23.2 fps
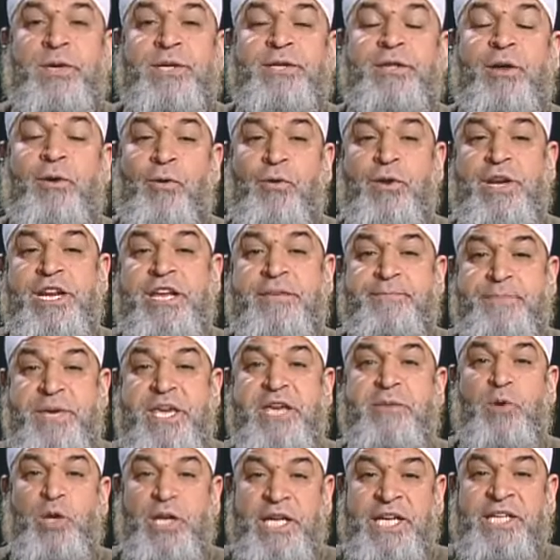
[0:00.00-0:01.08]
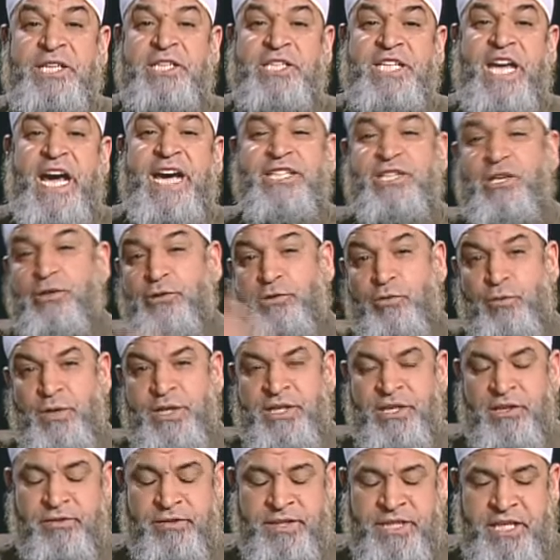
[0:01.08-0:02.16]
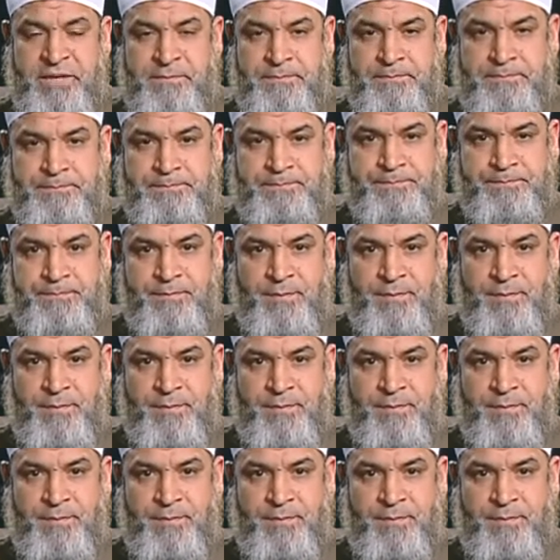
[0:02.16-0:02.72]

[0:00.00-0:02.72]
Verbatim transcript: were the only people entitled to inherit him.